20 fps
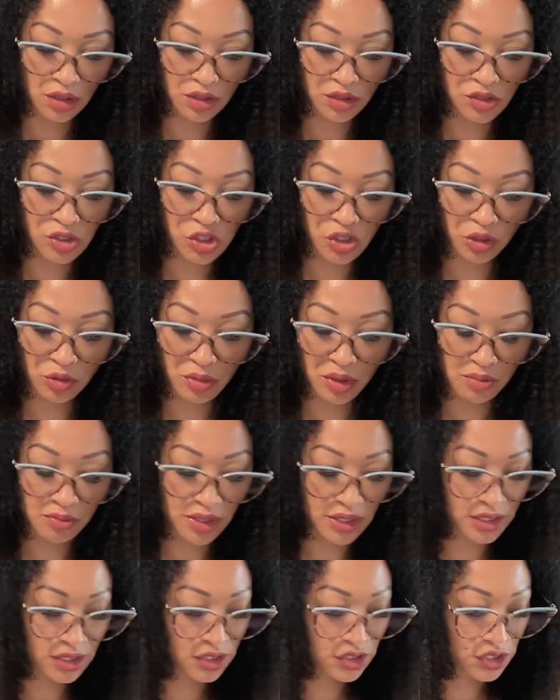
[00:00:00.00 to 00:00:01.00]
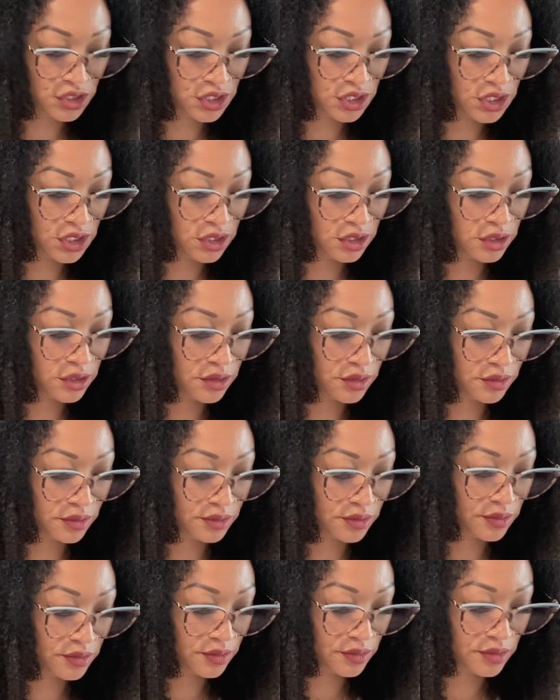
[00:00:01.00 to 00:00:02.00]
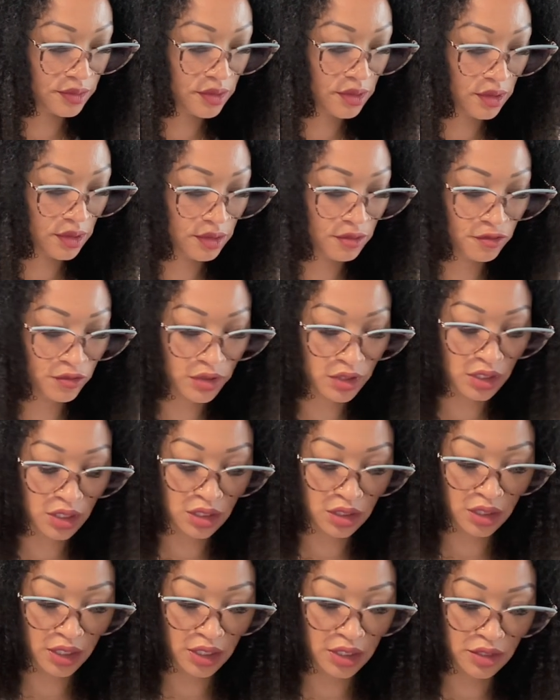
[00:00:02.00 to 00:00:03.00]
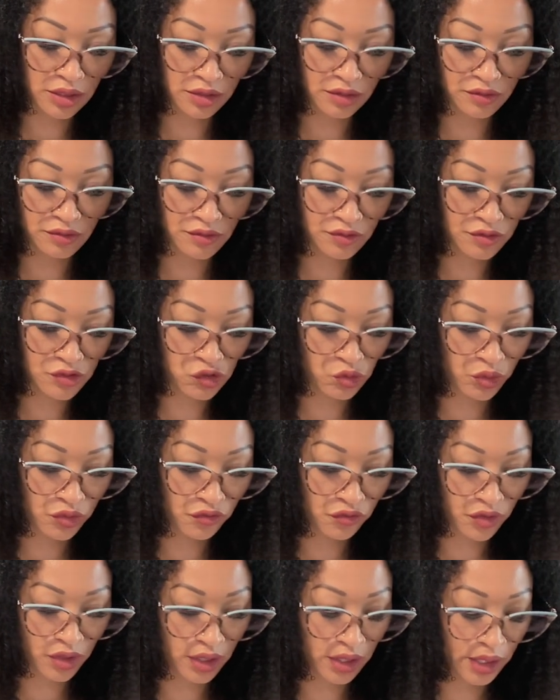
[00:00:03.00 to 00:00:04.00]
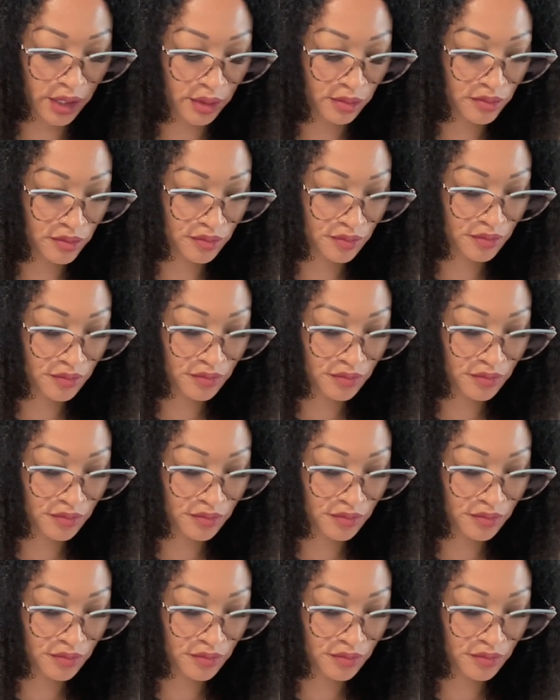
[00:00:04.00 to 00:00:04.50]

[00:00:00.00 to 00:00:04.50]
show me messages here for the collective twin flame.